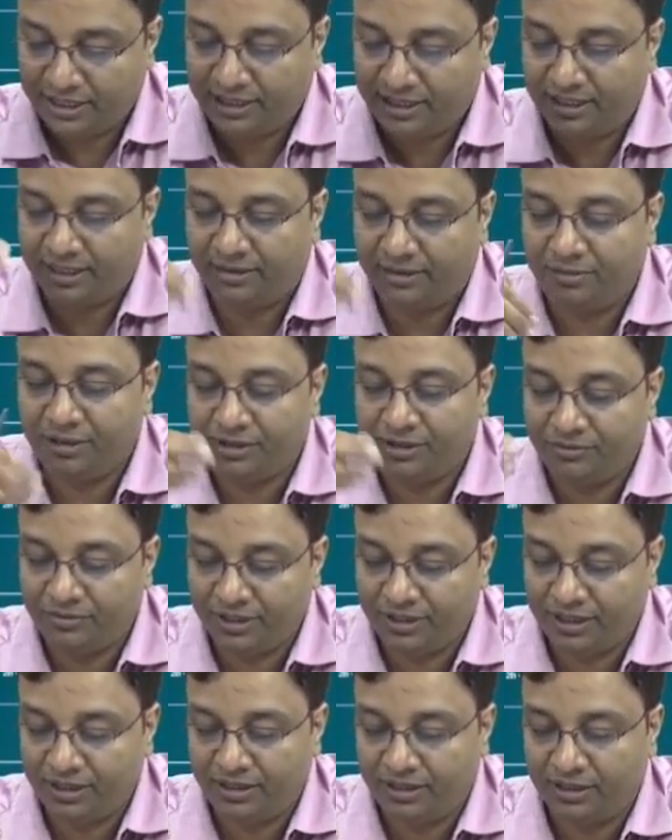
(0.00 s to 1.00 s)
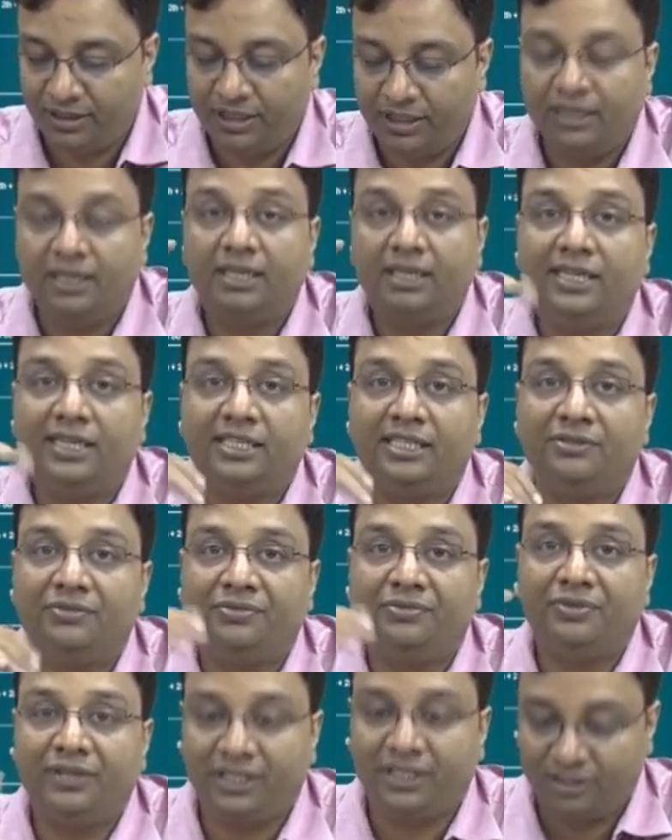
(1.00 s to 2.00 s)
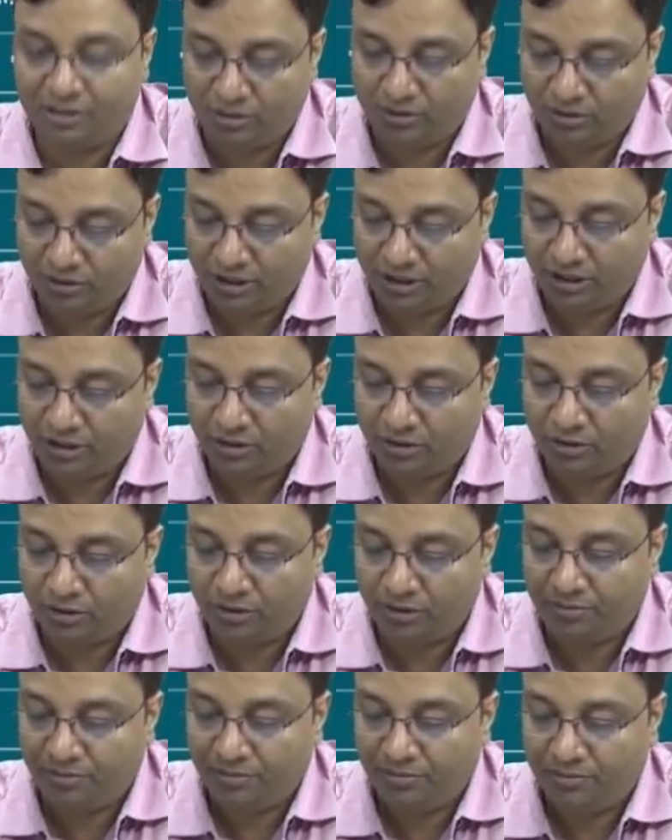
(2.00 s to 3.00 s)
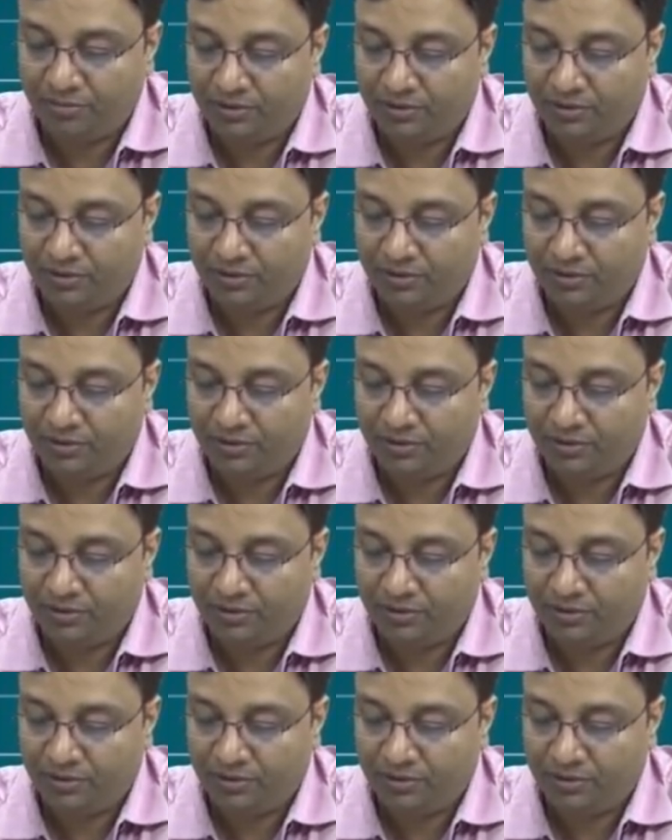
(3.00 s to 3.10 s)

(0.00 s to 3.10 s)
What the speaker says: and hemisphere is fixed on the top.